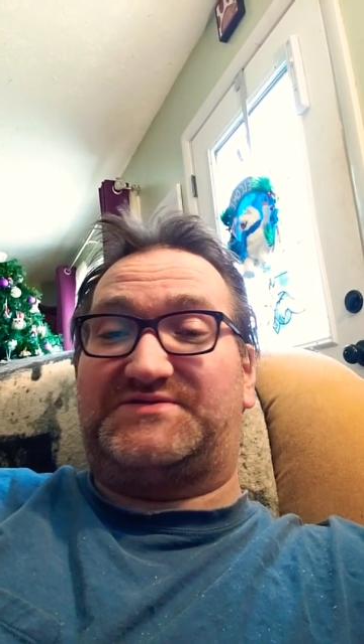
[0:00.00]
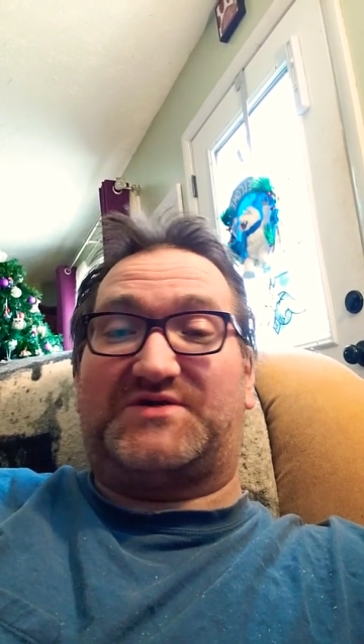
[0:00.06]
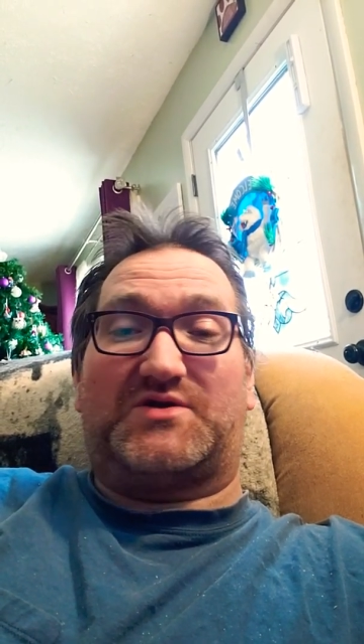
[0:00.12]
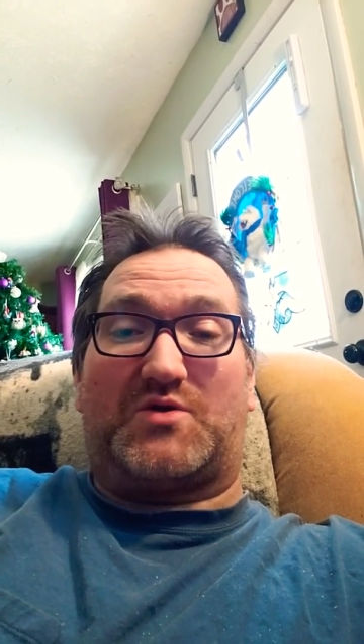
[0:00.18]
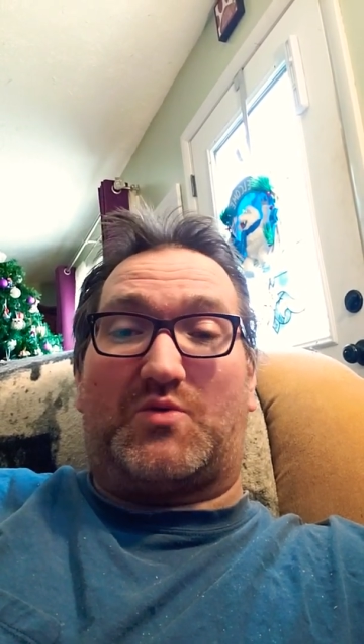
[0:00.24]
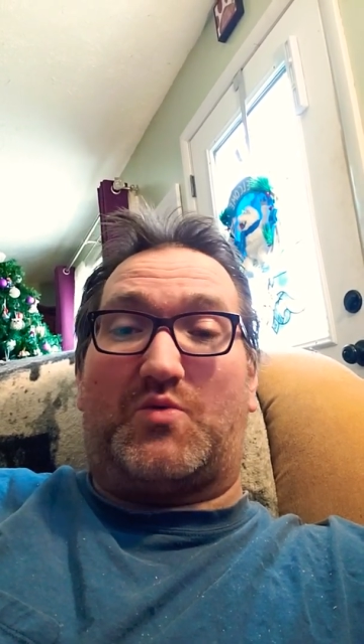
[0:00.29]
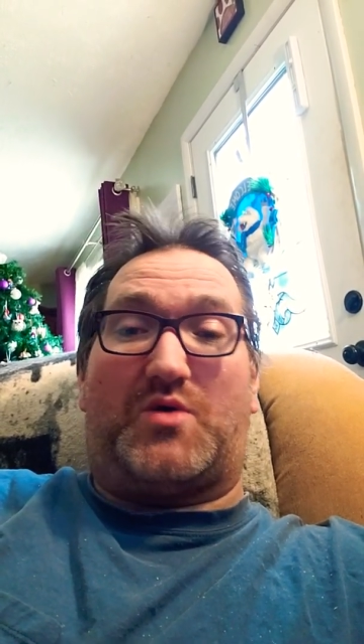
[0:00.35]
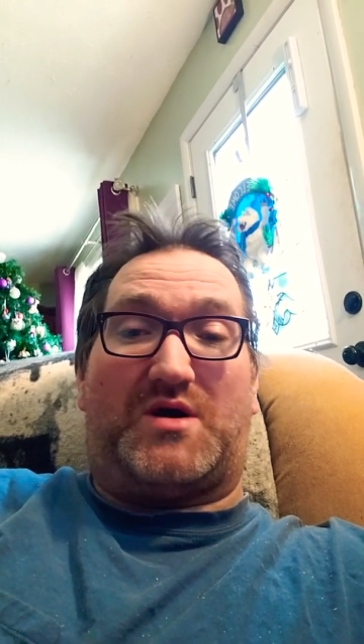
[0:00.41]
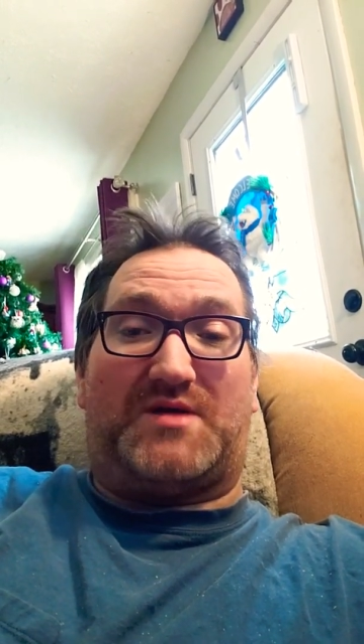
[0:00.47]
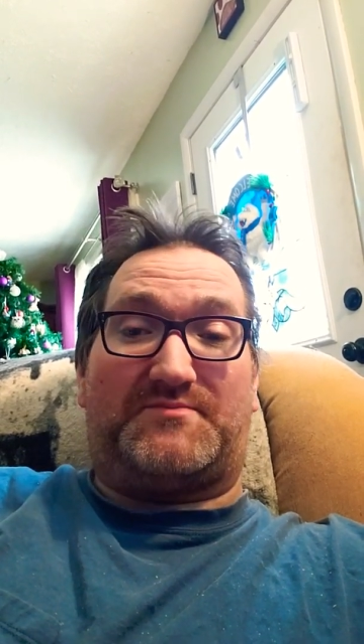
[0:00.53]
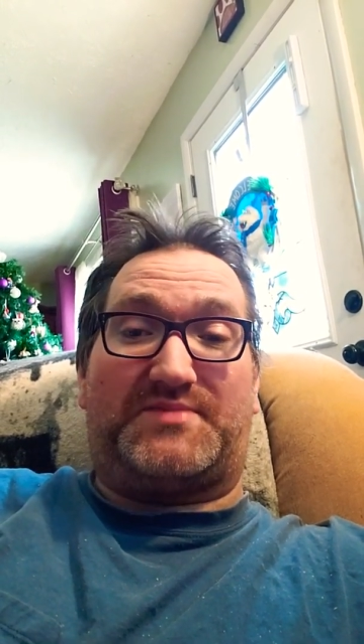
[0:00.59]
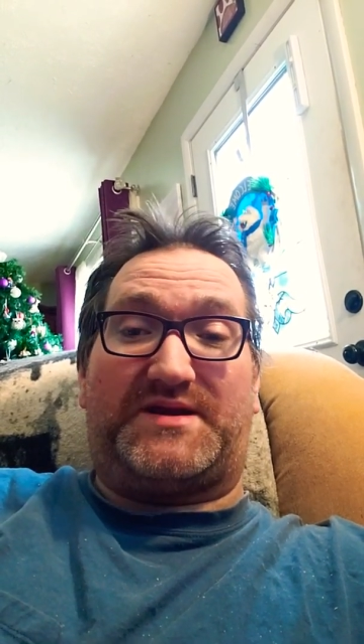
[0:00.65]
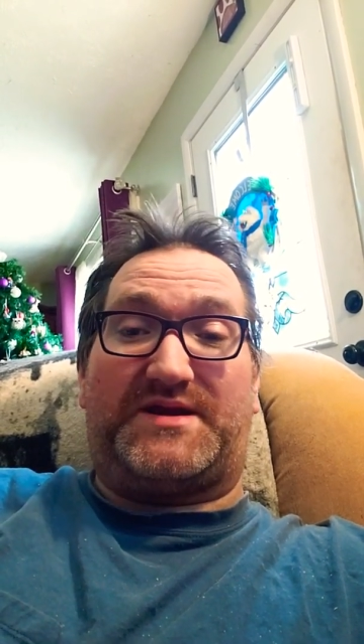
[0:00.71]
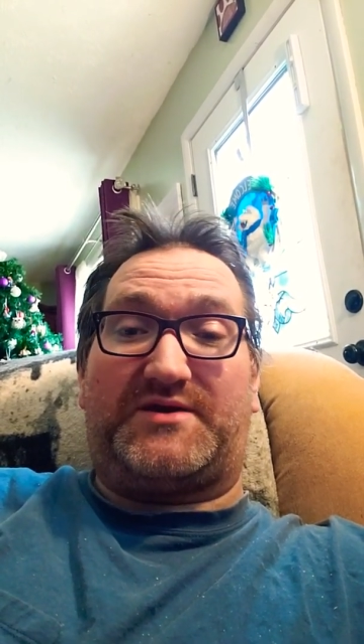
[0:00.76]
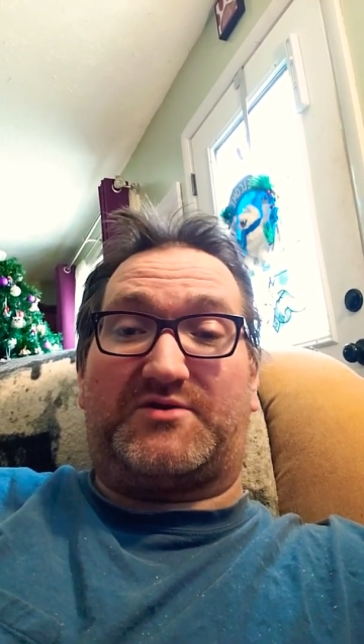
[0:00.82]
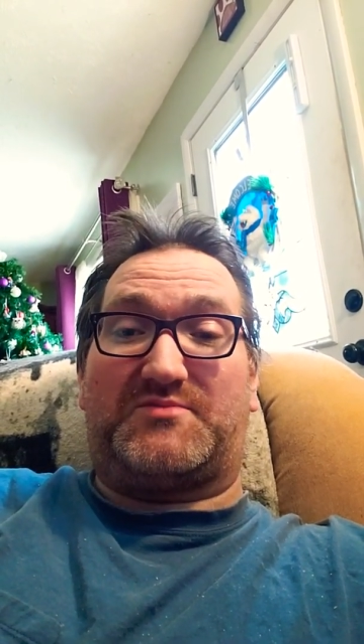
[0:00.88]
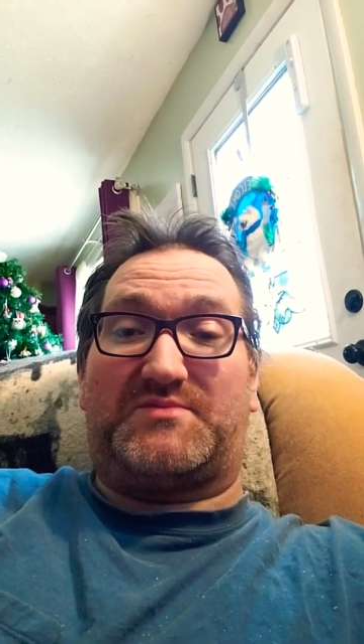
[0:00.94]
going to want
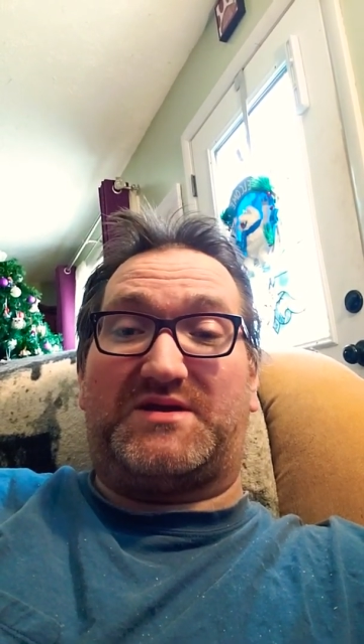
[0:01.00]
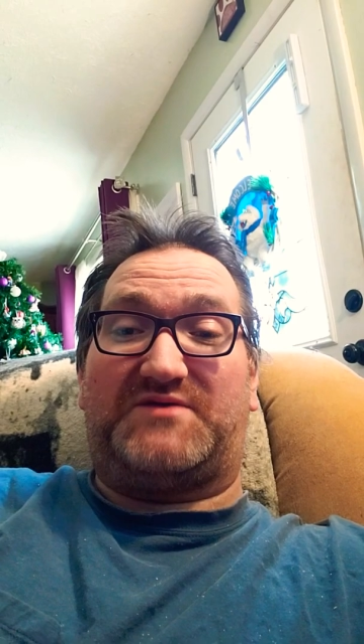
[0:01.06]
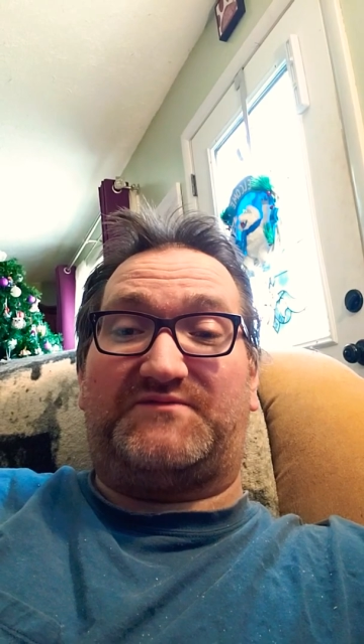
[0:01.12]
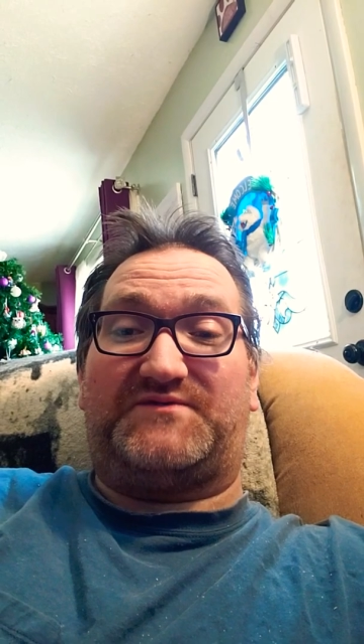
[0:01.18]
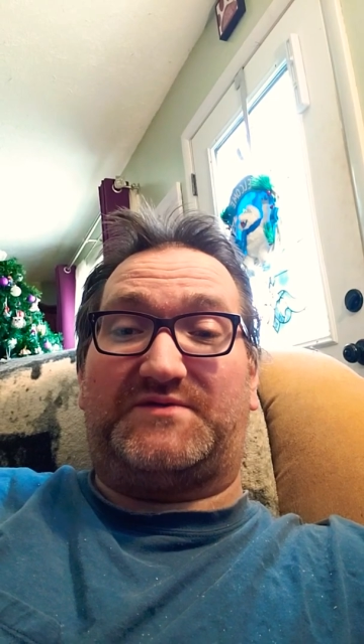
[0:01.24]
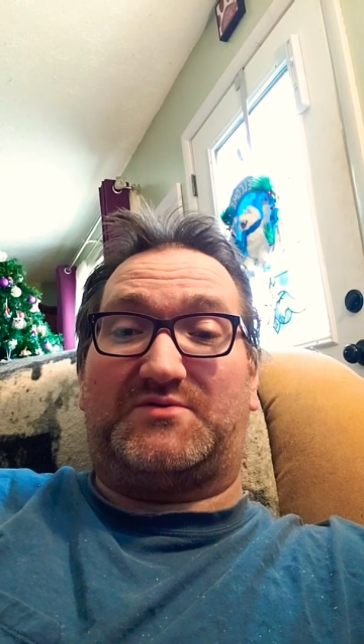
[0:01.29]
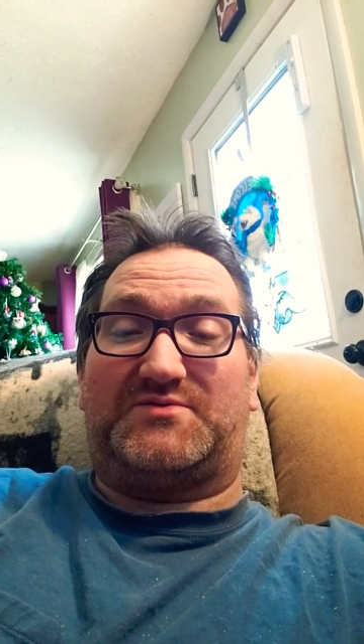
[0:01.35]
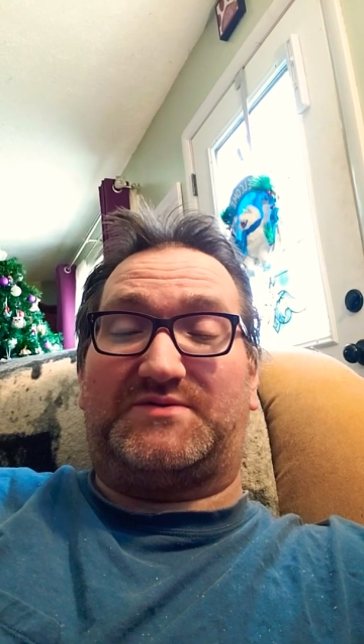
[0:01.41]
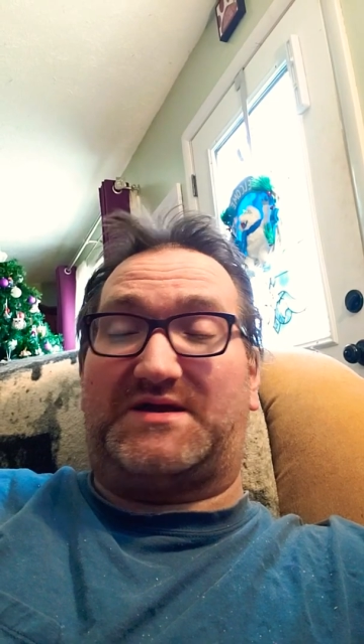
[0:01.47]
Baker Mayfield.